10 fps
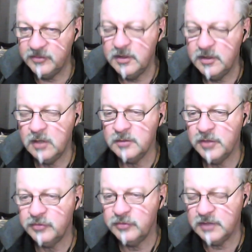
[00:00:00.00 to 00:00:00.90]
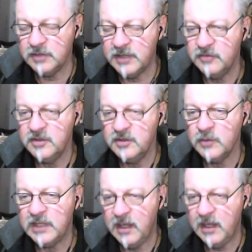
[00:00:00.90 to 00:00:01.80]
old emotional energy that we
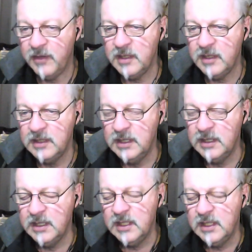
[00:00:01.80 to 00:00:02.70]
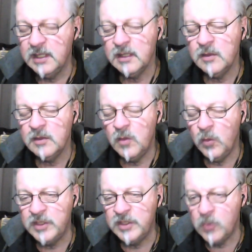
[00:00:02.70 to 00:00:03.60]
carry,
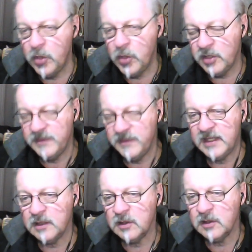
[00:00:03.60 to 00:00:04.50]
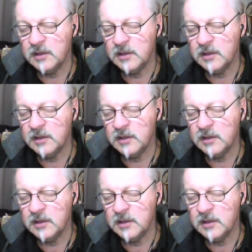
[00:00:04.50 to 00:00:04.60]
when you work on that a lot,